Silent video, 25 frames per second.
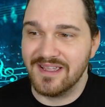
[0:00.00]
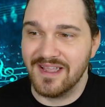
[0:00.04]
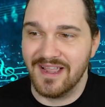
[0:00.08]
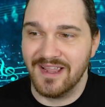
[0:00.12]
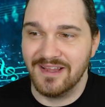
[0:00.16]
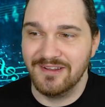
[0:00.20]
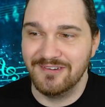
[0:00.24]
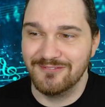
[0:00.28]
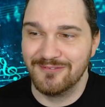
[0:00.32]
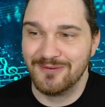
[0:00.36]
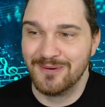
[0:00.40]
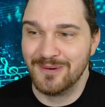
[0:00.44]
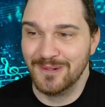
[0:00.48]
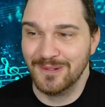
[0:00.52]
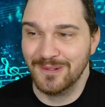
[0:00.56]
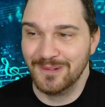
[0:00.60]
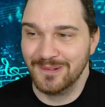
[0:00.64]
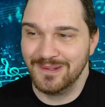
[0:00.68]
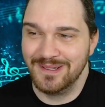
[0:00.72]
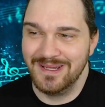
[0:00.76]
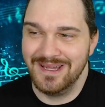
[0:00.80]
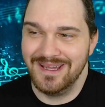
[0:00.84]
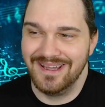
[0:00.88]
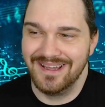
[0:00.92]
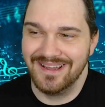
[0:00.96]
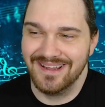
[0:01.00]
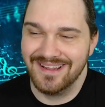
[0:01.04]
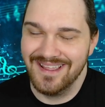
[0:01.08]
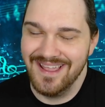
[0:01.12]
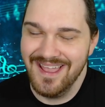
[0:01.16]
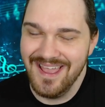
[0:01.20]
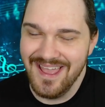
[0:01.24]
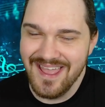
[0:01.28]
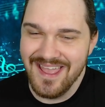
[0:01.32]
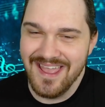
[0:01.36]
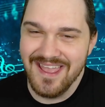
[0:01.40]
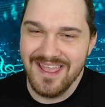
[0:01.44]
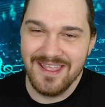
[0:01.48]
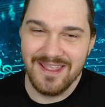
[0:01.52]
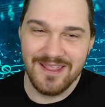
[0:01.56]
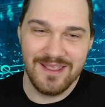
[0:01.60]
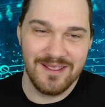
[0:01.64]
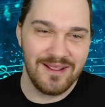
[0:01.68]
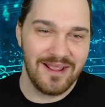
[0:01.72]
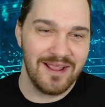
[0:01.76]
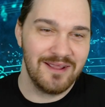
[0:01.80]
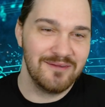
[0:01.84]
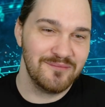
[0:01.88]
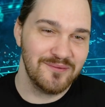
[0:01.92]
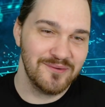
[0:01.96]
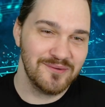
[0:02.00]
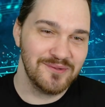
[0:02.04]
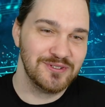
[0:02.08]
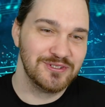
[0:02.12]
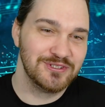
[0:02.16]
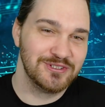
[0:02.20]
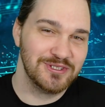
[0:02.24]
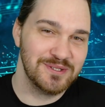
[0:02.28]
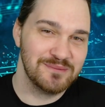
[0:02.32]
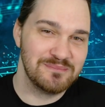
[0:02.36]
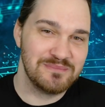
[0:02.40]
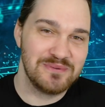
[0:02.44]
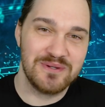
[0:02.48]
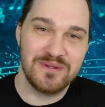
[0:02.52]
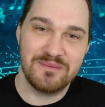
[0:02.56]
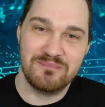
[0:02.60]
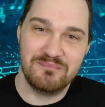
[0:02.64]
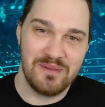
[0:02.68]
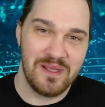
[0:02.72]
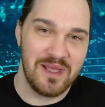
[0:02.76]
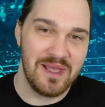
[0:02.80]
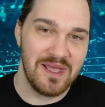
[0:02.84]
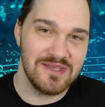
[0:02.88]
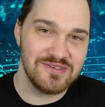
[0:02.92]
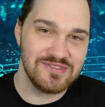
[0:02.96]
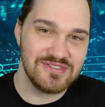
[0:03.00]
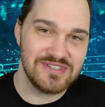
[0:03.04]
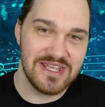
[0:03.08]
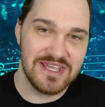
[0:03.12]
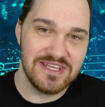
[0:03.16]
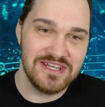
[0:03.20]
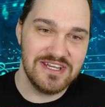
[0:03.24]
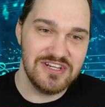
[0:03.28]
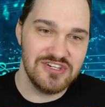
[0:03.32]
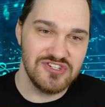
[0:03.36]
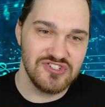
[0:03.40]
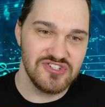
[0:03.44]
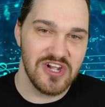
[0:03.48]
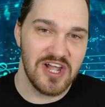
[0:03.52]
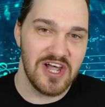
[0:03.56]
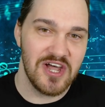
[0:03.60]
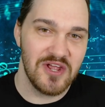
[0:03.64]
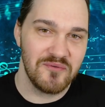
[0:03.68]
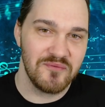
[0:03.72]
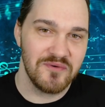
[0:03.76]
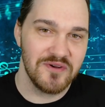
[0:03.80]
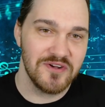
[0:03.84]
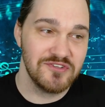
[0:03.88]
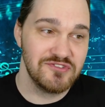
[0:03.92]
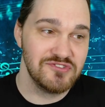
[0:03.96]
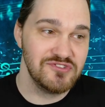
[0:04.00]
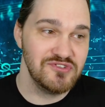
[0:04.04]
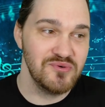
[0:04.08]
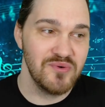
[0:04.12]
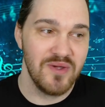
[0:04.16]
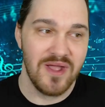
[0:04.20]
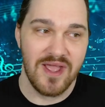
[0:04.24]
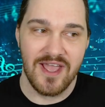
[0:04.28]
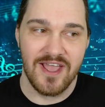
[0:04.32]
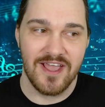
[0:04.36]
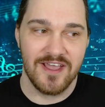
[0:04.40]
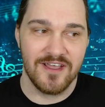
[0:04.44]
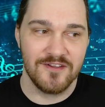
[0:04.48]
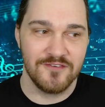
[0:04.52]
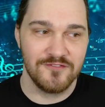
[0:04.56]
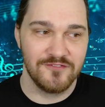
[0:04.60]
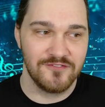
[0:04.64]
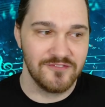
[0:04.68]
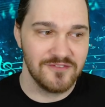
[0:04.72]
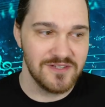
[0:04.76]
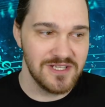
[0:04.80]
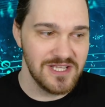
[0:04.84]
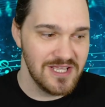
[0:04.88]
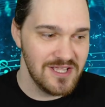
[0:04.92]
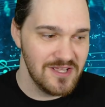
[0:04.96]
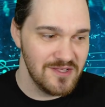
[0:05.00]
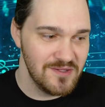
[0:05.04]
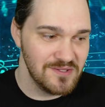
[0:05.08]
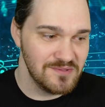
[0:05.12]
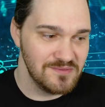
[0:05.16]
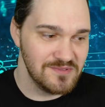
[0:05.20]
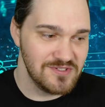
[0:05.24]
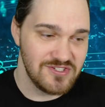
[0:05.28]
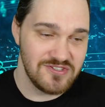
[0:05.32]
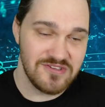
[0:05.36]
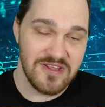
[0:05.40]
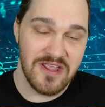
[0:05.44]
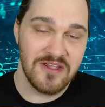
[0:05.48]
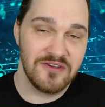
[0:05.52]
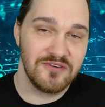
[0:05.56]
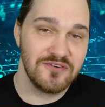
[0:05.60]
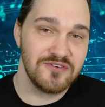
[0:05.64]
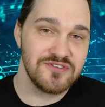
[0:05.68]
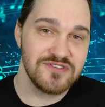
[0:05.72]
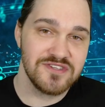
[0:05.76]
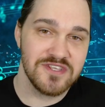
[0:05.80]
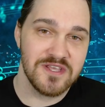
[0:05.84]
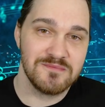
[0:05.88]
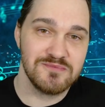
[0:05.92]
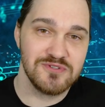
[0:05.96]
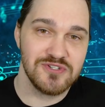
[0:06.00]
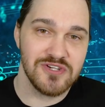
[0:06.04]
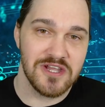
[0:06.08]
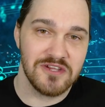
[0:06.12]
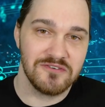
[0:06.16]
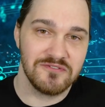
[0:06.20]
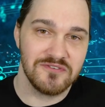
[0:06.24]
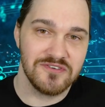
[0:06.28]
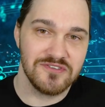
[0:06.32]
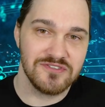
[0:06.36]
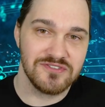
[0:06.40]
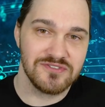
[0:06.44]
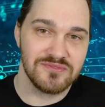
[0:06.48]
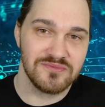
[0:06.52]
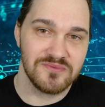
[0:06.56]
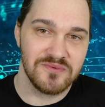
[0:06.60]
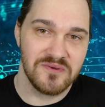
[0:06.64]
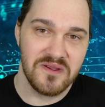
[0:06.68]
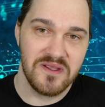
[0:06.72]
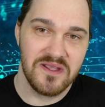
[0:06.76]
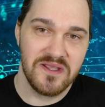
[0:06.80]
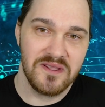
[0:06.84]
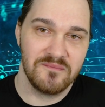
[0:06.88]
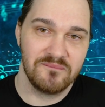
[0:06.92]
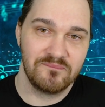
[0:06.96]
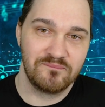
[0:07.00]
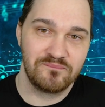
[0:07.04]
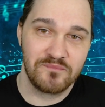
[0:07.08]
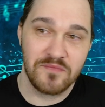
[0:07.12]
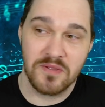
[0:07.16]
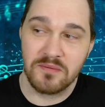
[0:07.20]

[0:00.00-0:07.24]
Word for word: I really, yeah, I really shouldn't put it past any genre to have standard subgenres, right?